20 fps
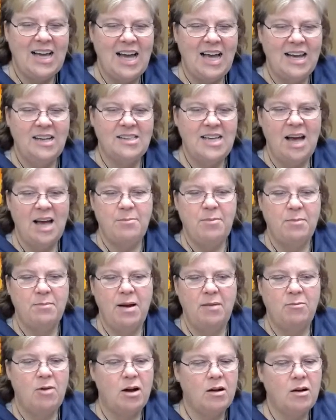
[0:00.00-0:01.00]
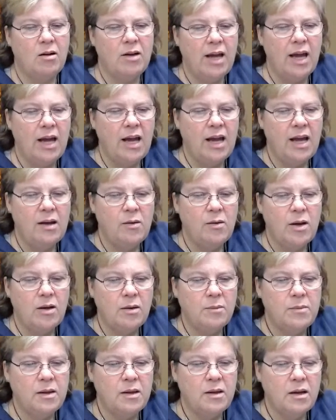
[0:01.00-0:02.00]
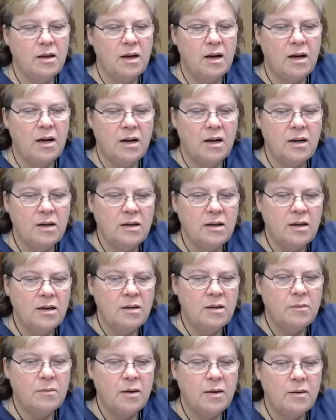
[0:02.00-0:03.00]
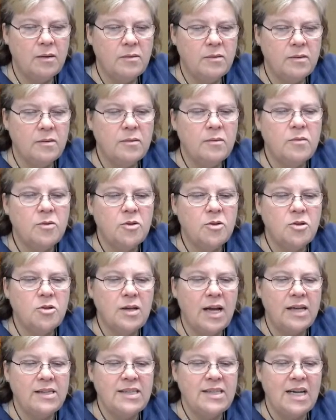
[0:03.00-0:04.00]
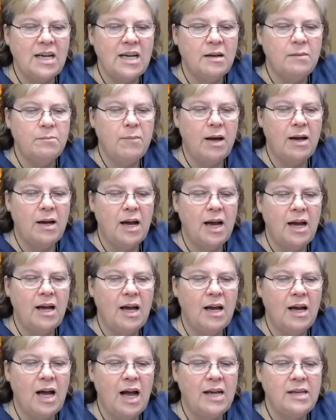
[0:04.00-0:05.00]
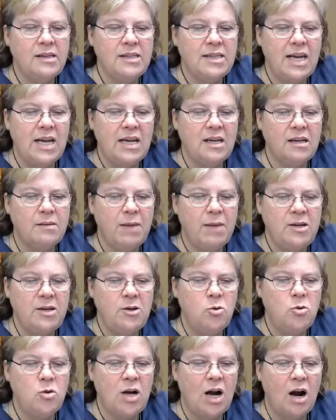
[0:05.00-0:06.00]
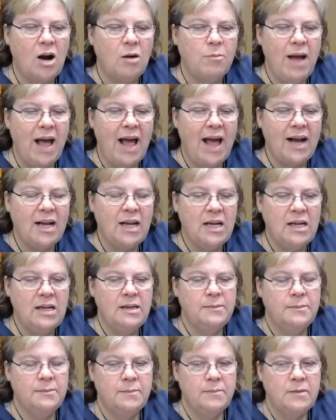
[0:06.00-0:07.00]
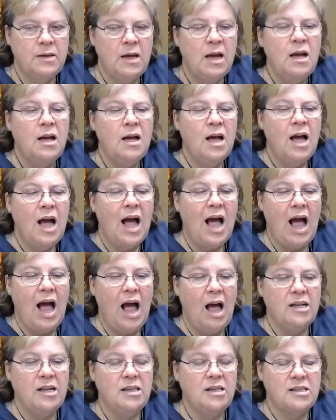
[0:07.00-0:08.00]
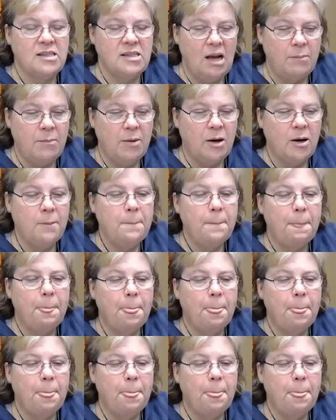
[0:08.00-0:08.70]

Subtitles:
of tap on my phone. Okay. Welcome to the card. Should I take I take my new car back? Summer,